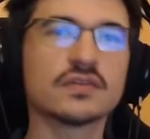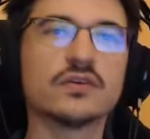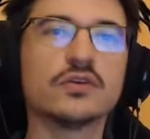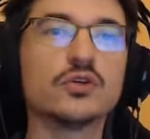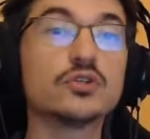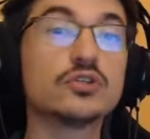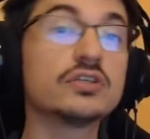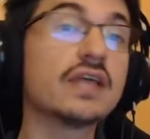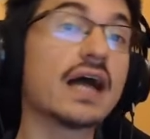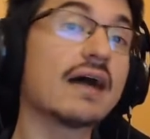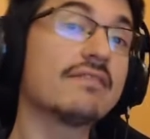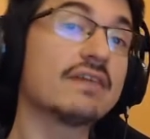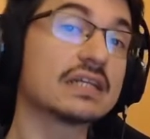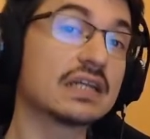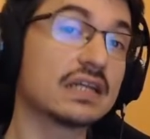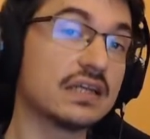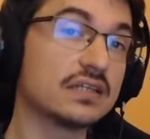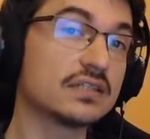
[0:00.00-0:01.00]
You should have
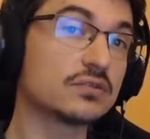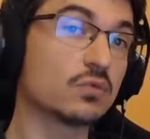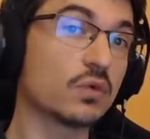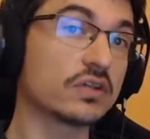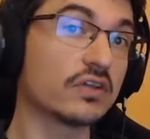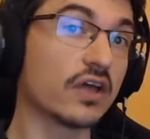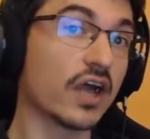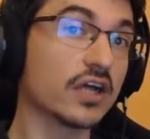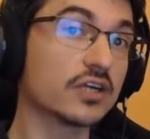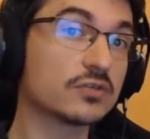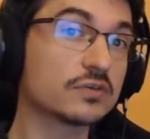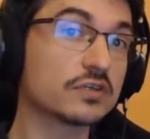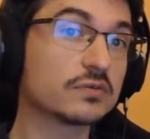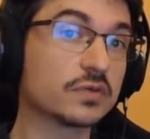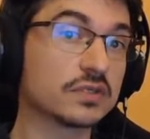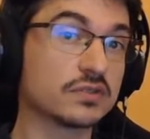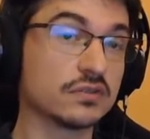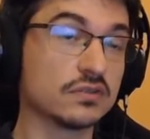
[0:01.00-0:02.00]
at least 100
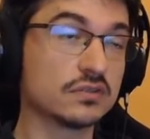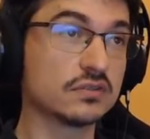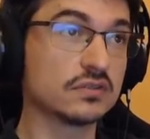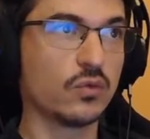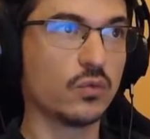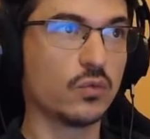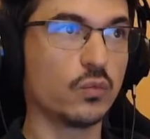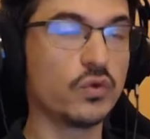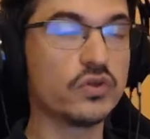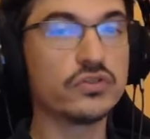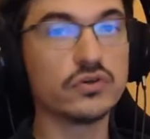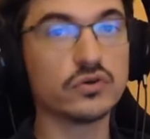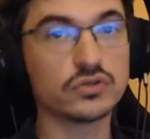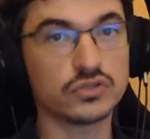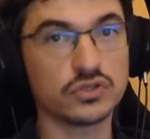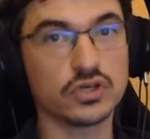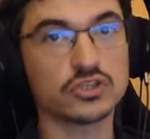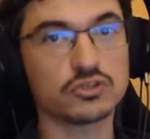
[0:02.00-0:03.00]
results with your
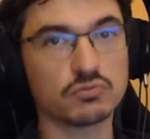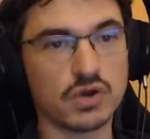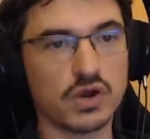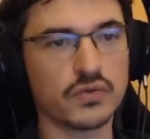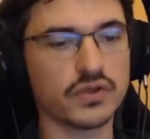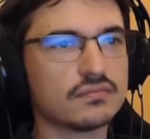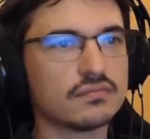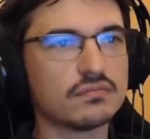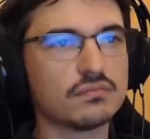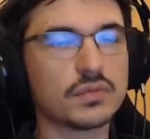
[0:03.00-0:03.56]
search query.